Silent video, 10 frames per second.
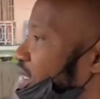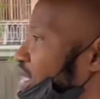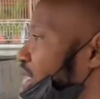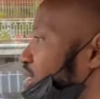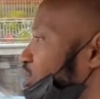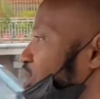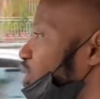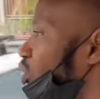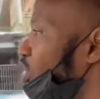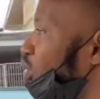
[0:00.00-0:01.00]
the latter we
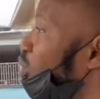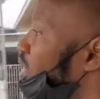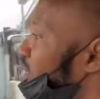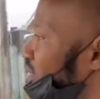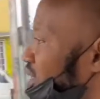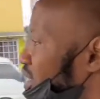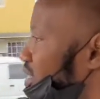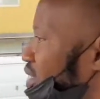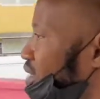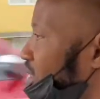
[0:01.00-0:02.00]
call
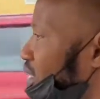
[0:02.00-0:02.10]
weaknesses.